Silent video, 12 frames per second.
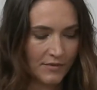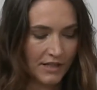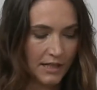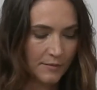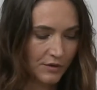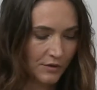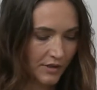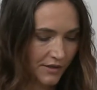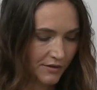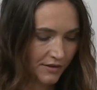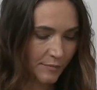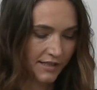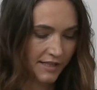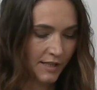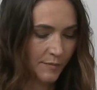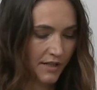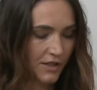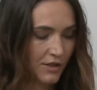be able to count on the
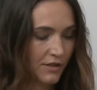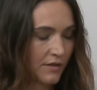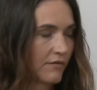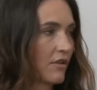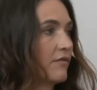participation of